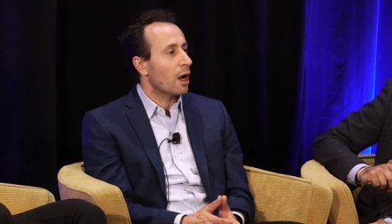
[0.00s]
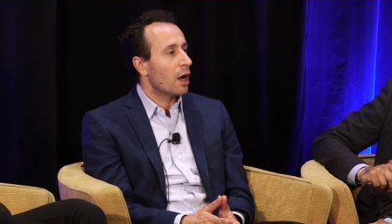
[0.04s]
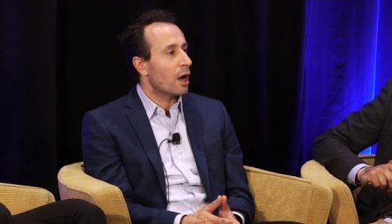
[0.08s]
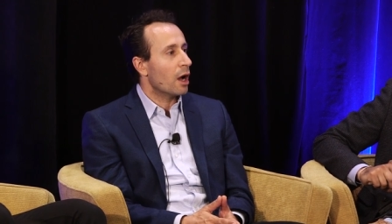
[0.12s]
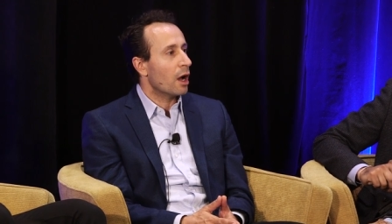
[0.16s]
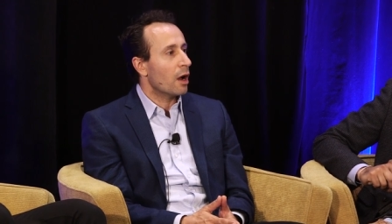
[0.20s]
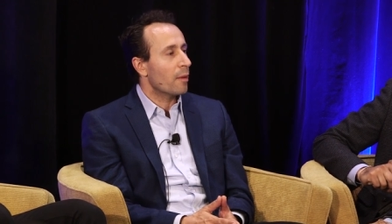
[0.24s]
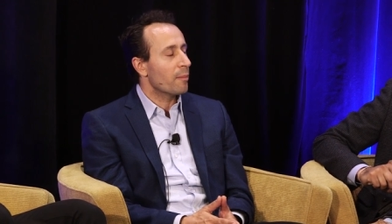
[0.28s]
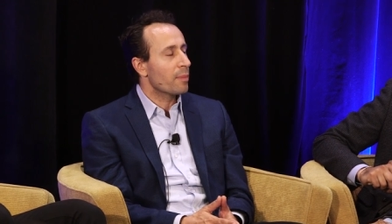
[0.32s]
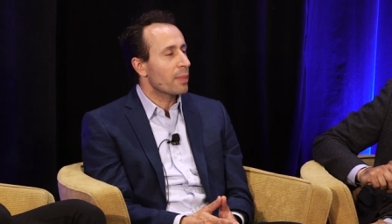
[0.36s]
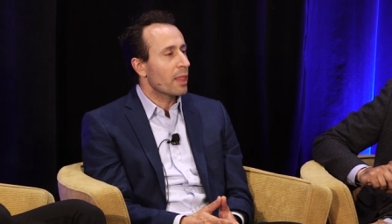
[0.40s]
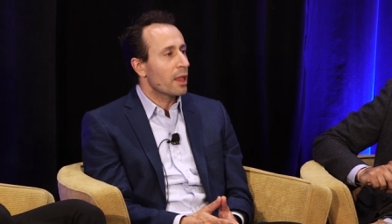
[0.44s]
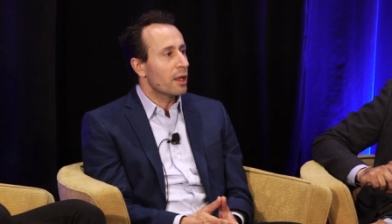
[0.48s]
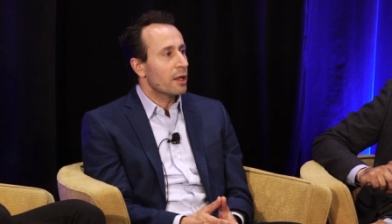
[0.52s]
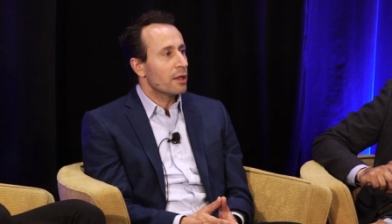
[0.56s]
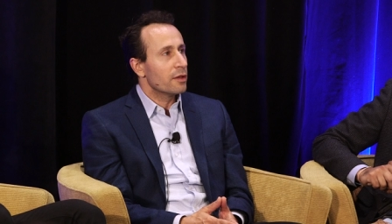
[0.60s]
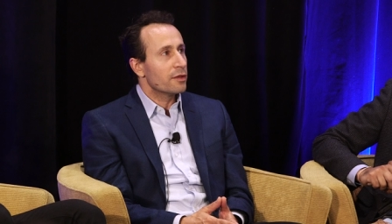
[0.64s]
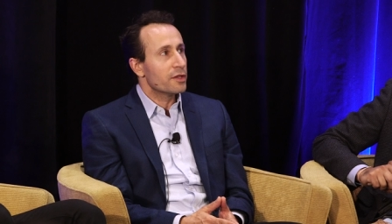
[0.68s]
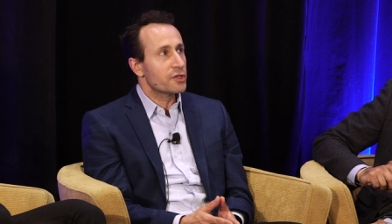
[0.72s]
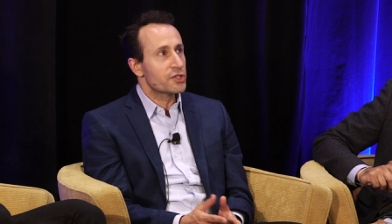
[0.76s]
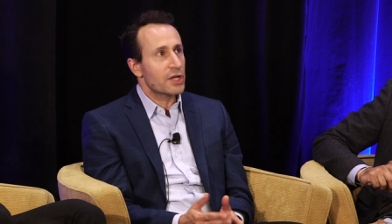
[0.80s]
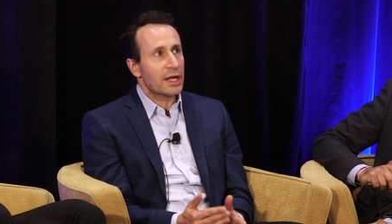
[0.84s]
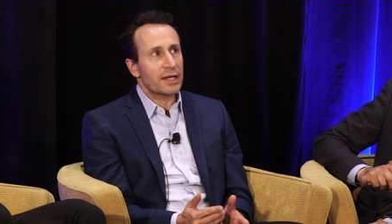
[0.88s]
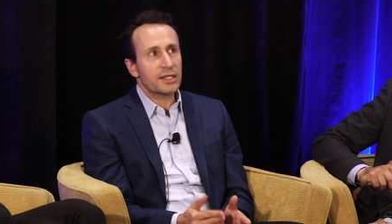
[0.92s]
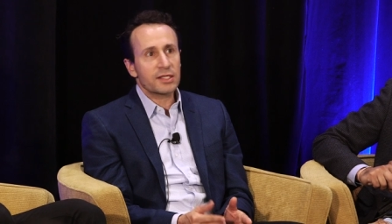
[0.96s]
Um,
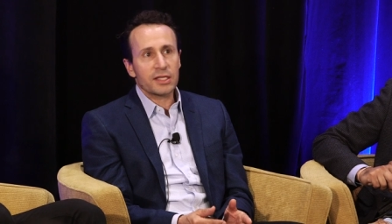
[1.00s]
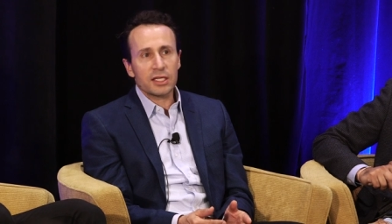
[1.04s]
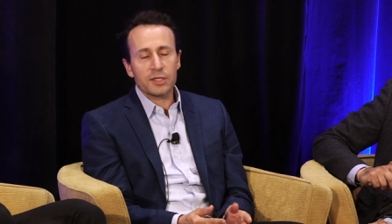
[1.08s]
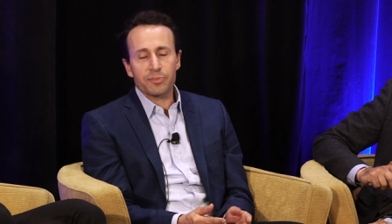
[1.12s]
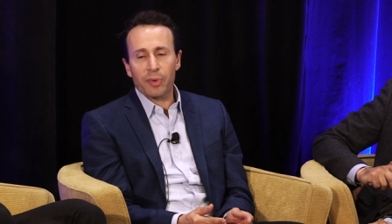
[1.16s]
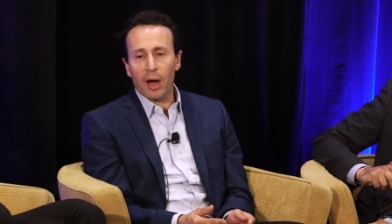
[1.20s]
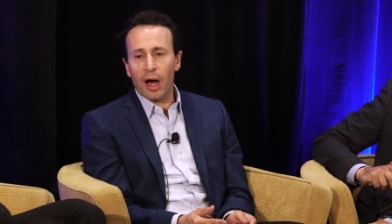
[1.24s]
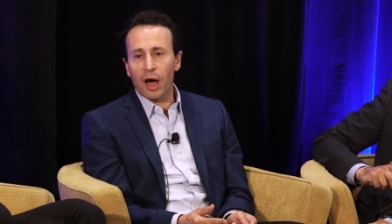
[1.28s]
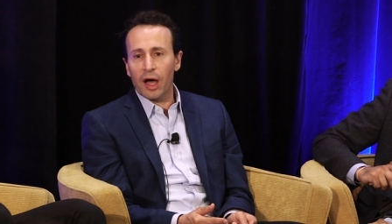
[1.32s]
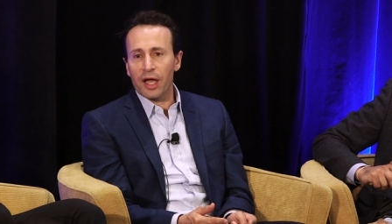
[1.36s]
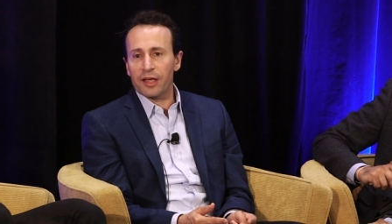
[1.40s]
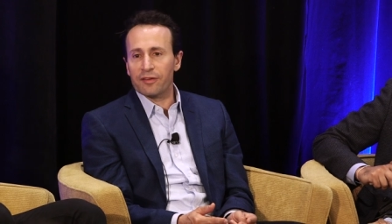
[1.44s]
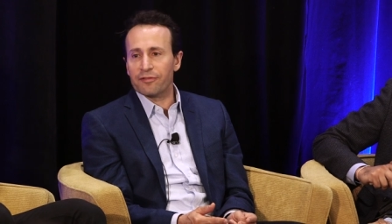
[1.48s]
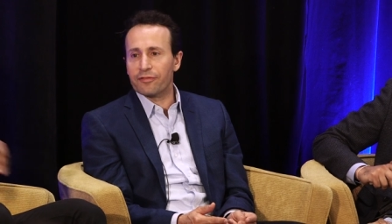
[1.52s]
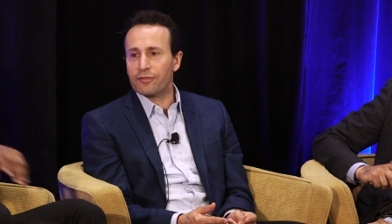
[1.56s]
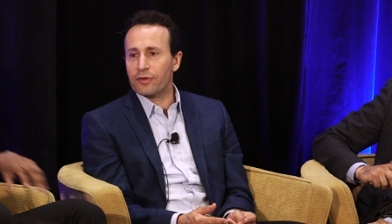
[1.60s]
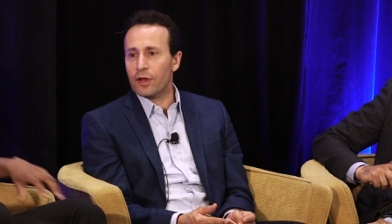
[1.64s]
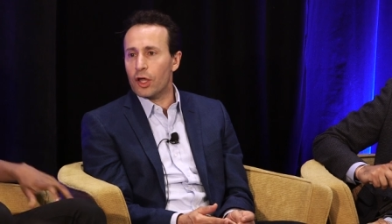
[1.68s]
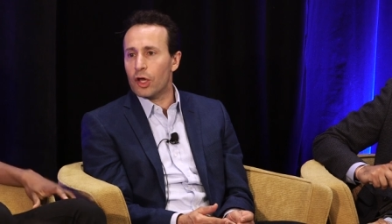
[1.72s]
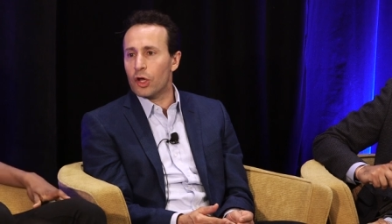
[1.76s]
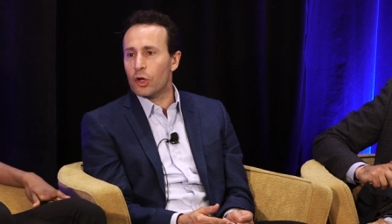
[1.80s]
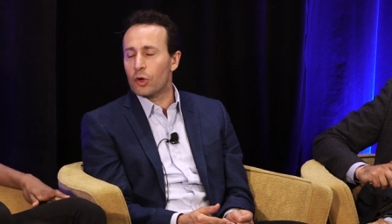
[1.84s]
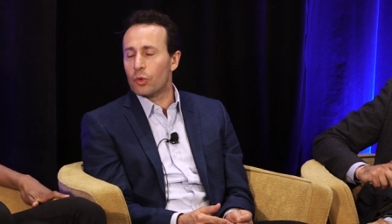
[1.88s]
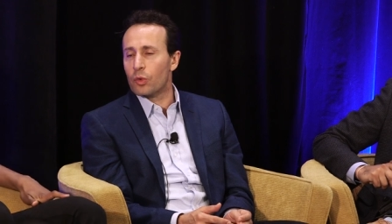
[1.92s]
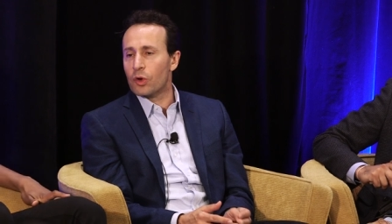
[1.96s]
the genesis behind
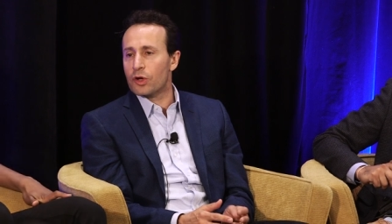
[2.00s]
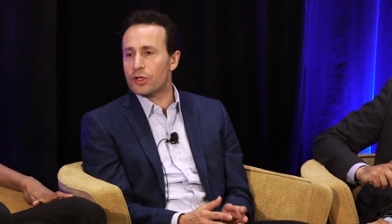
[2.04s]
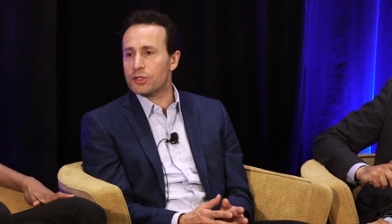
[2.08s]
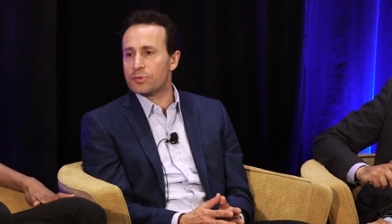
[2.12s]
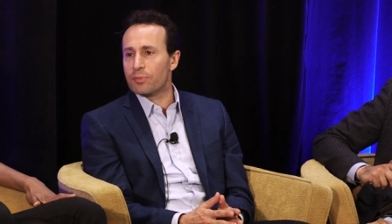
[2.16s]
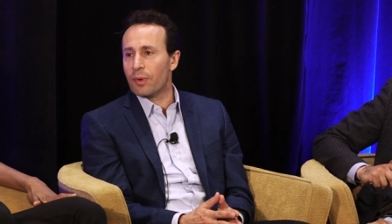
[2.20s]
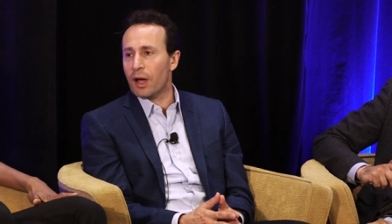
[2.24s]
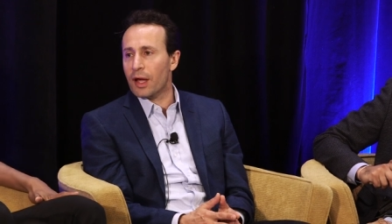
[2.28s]
Flow was